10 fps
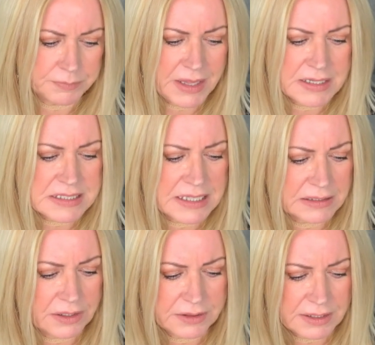then it's
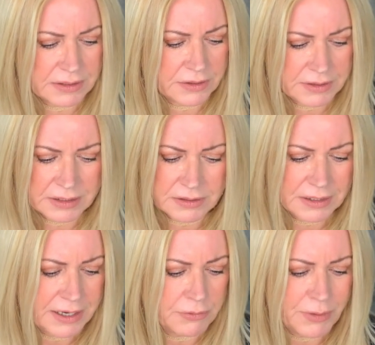thickener,
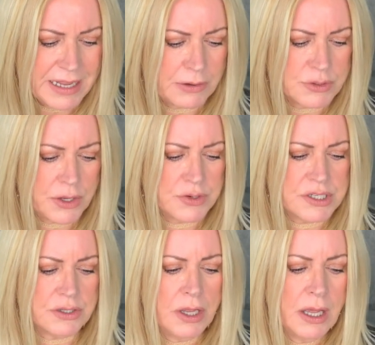like right go down
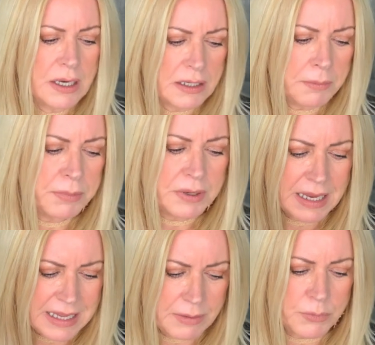to number
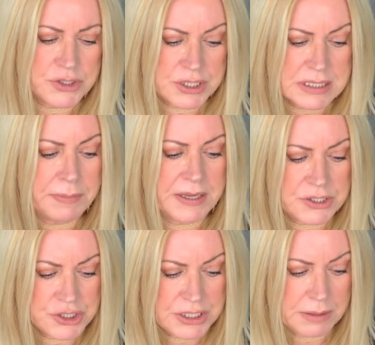8, which is a bit of
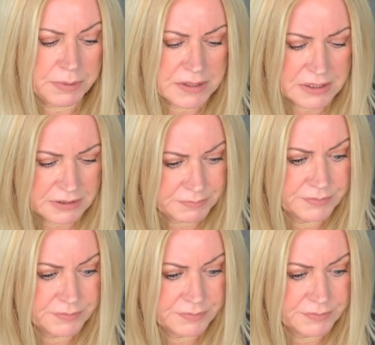shea butter,